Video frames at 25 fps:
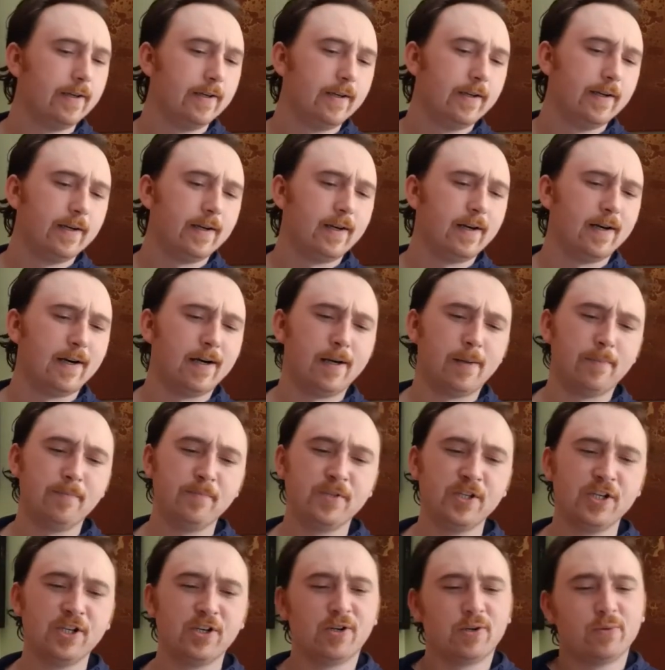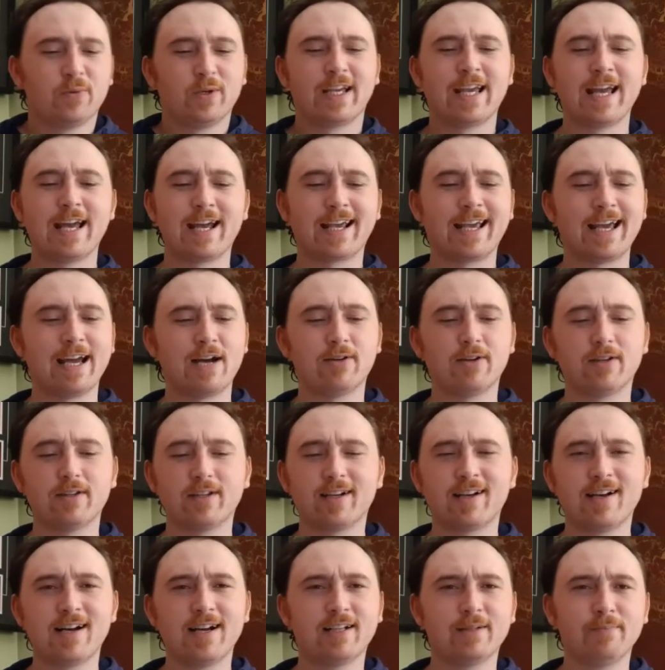And we can't count on the
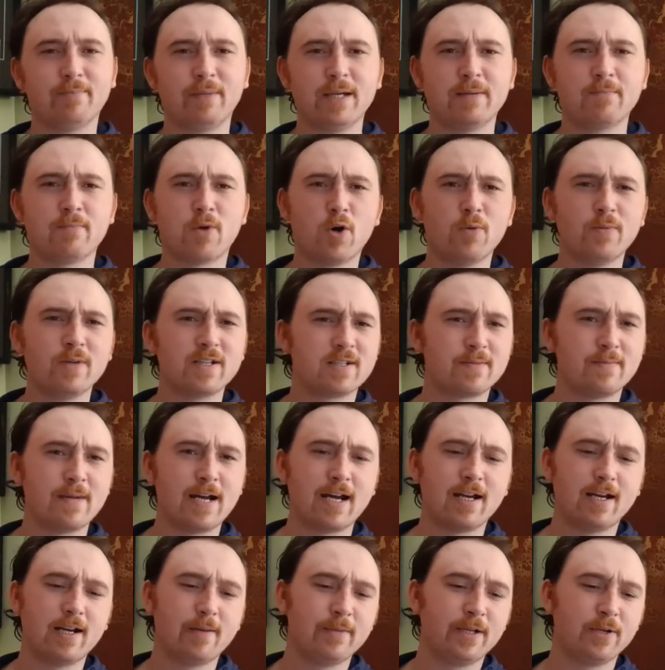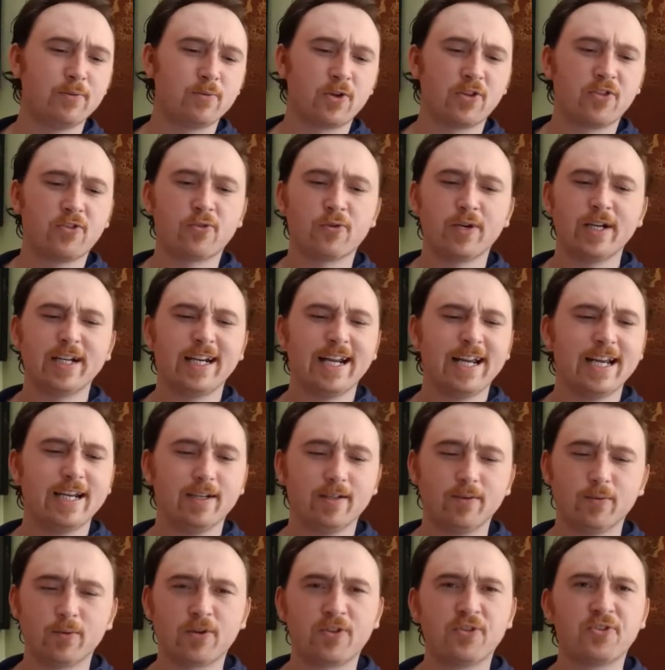guy in big moments, man. I mean, we're
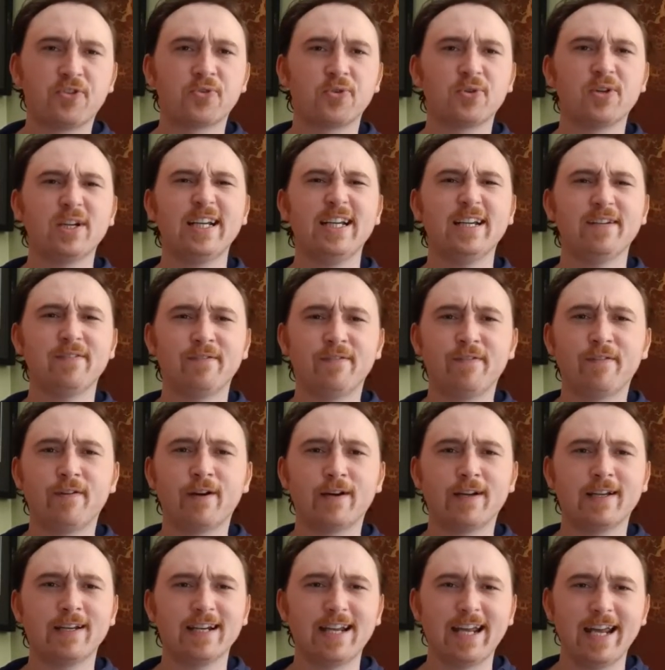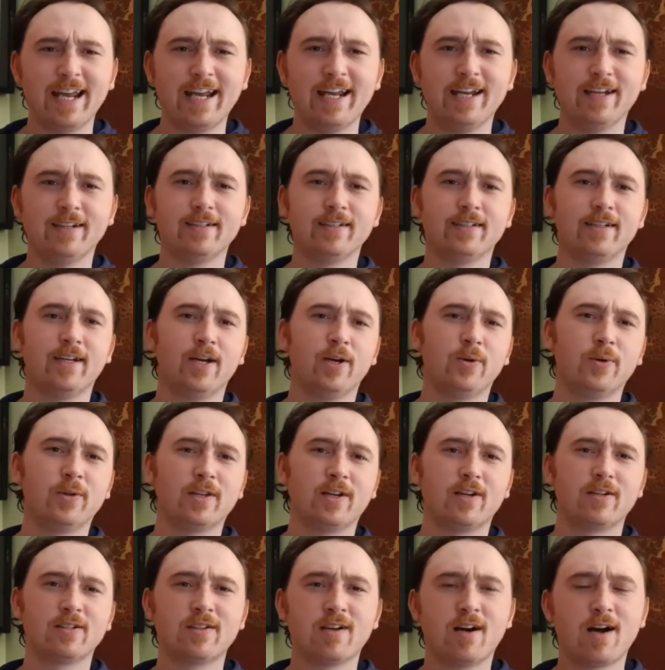3-8. We're 3-8 with
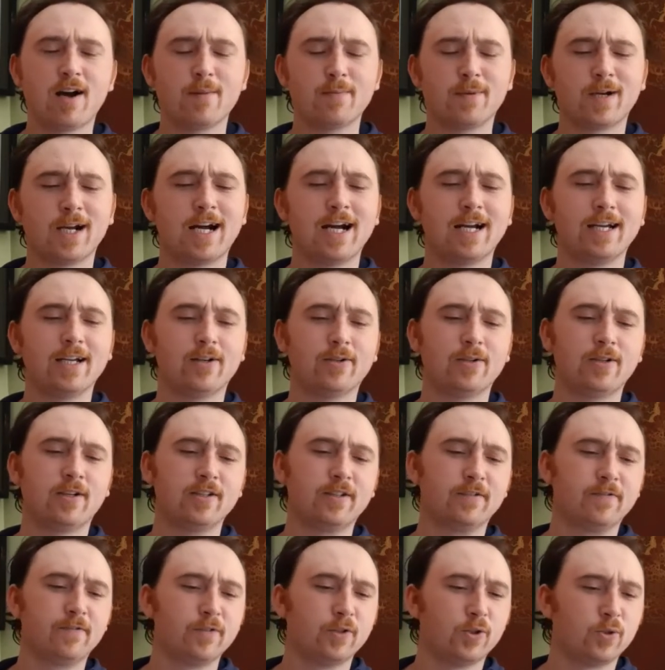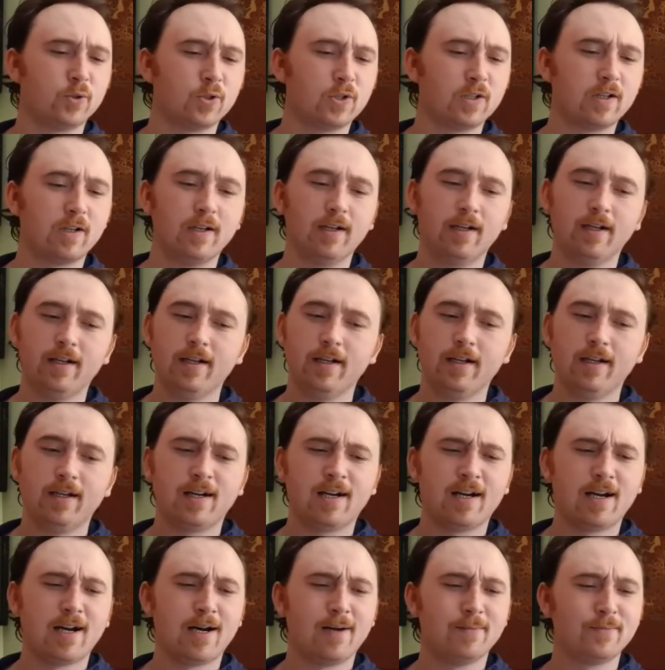our top guy out on the floor.
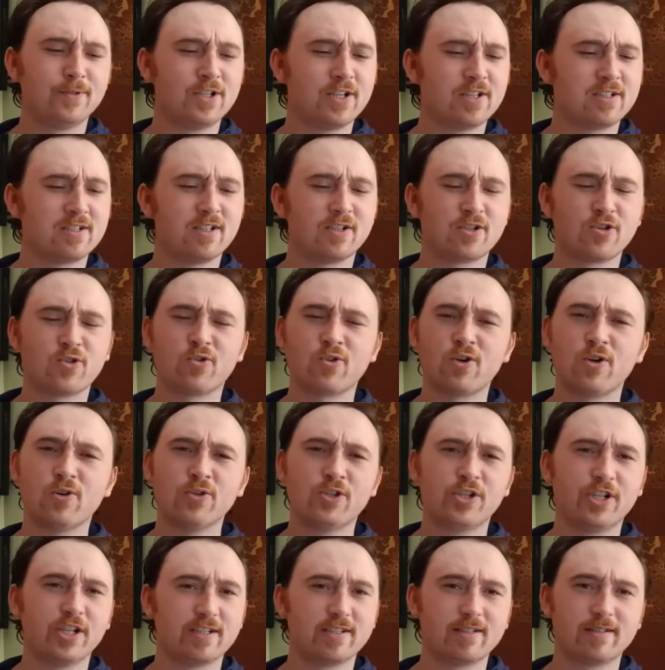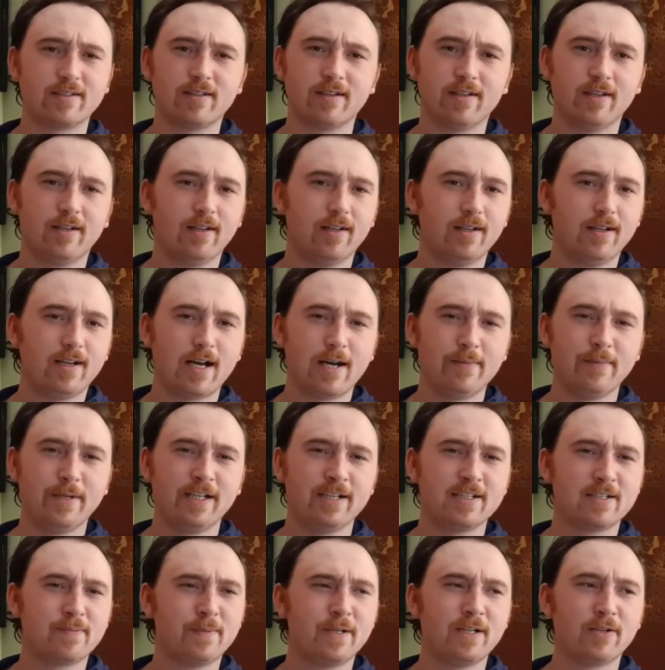Just atrocious. I mean,
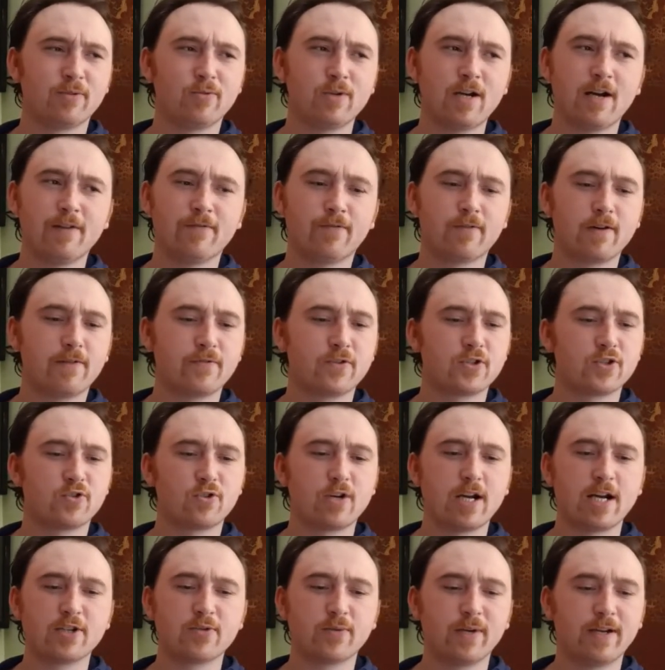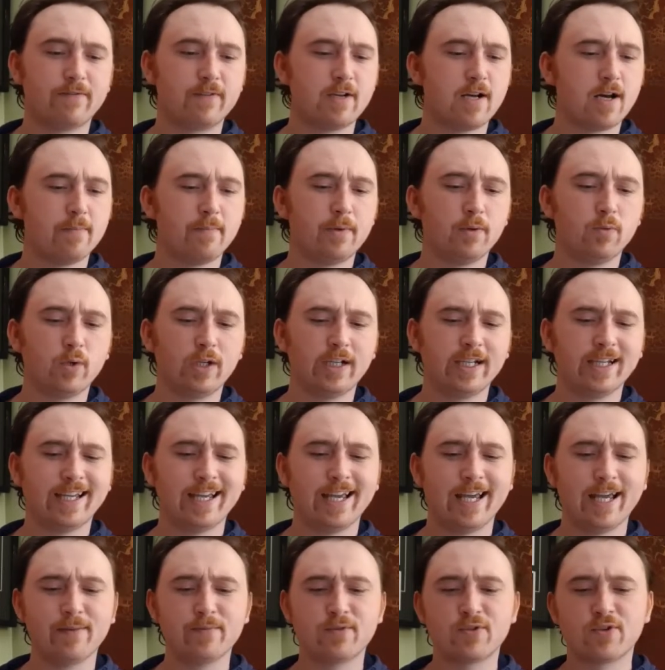it's been a rough stretch. We have not been winning
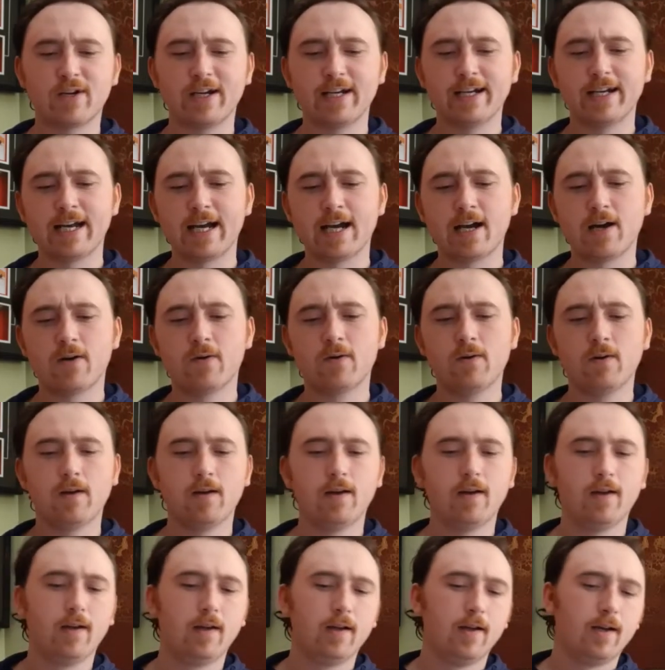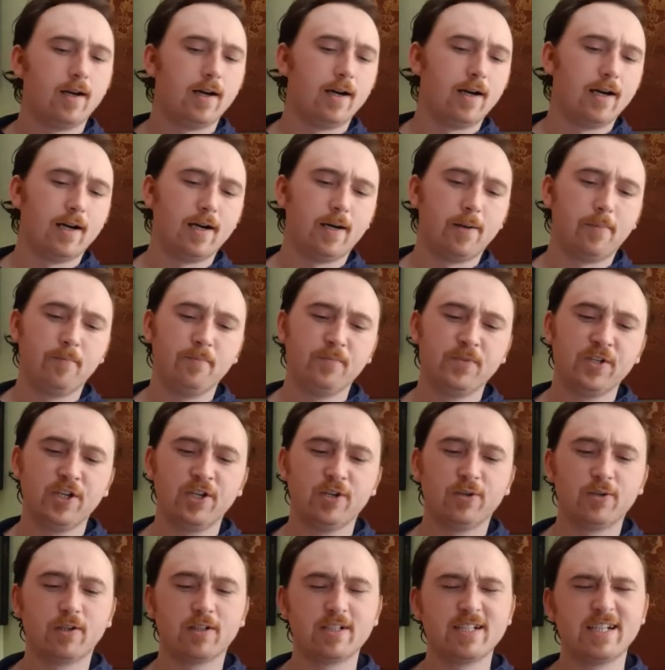games right now.
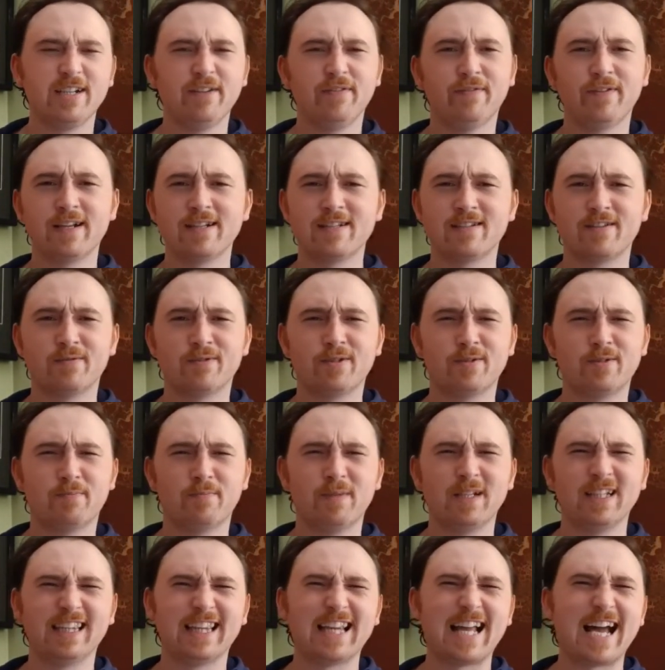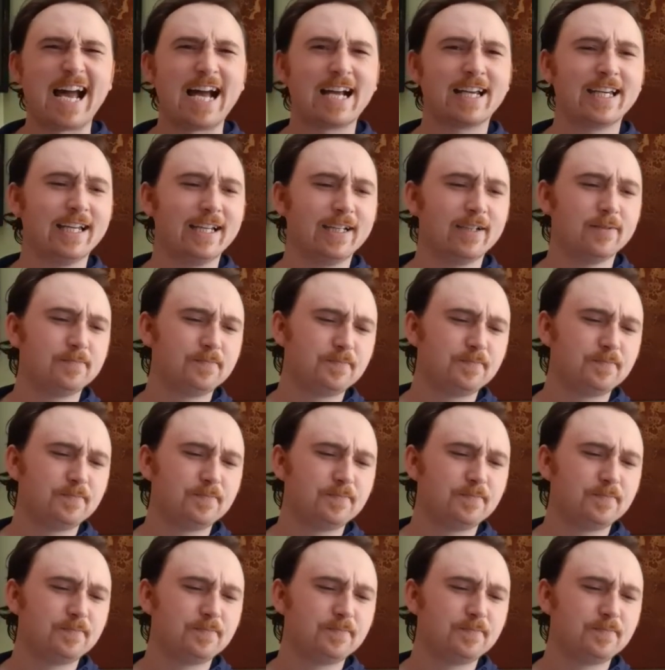Our defense has been lacking.